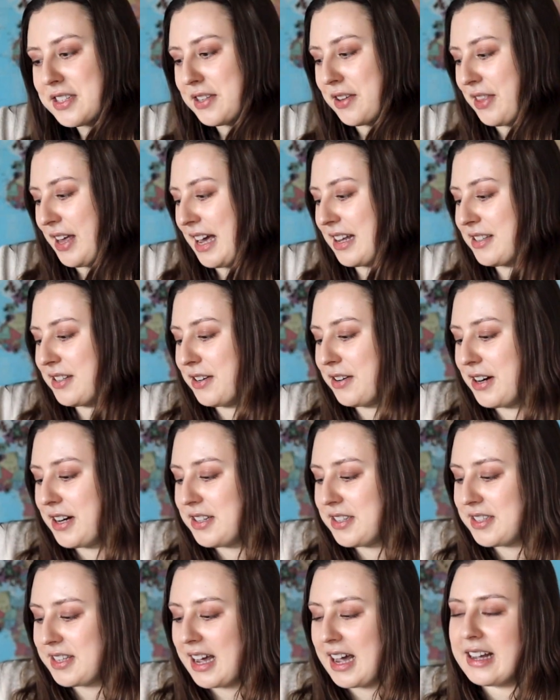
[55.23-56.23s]
so that's a
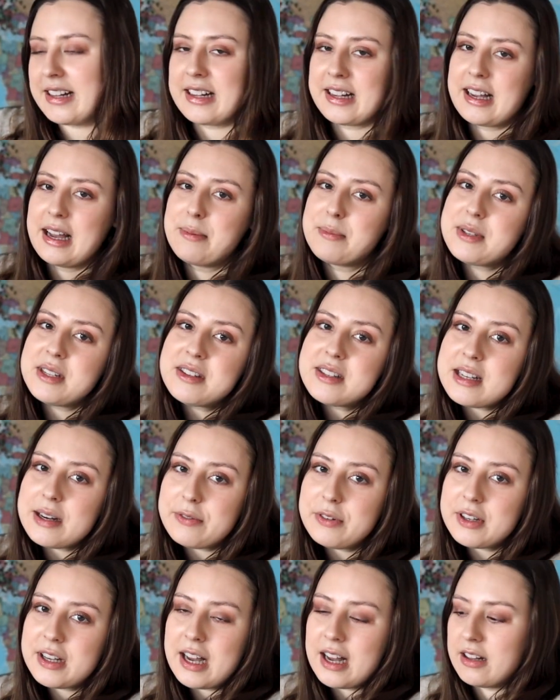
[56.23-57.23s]
great sign. It comes in
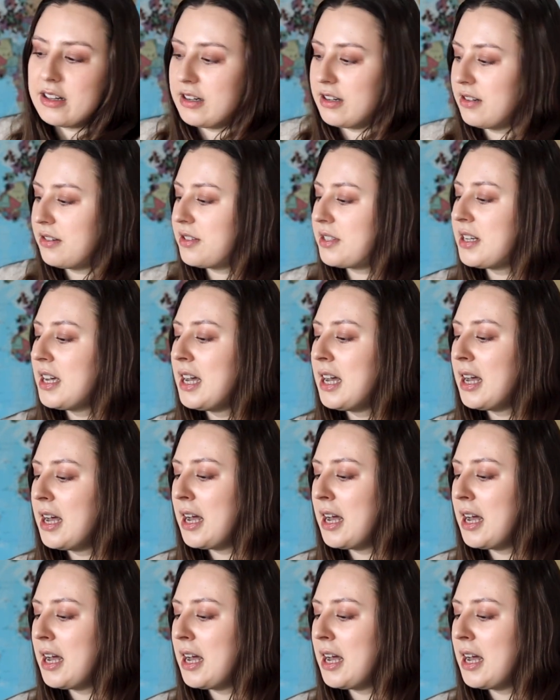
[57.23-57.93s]
several colors.